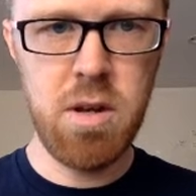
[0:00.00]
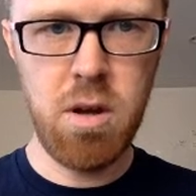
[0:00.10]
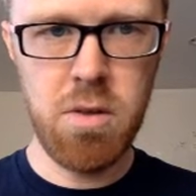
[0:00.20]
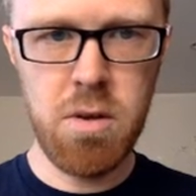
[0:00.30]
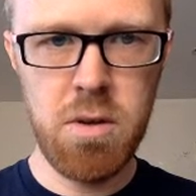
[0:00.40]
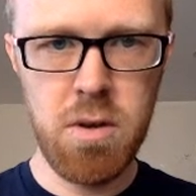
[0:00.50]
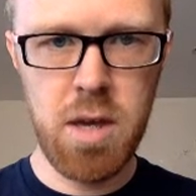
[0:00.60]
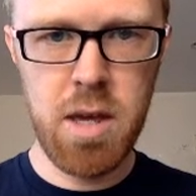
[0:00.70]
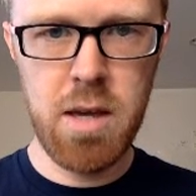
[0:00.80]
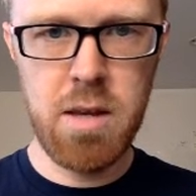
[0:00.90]
Although you
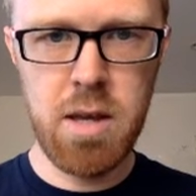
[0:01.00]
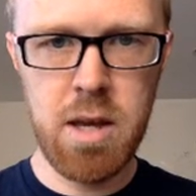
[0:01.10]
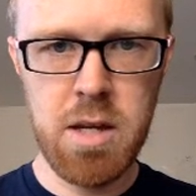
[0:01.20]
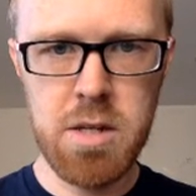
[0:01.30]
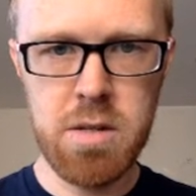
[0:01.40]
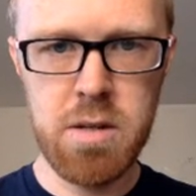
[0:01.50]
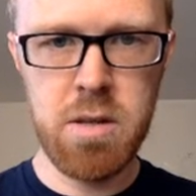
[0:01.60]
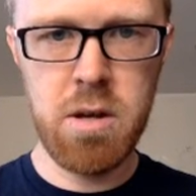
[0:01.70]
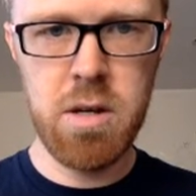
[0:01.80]
can actually log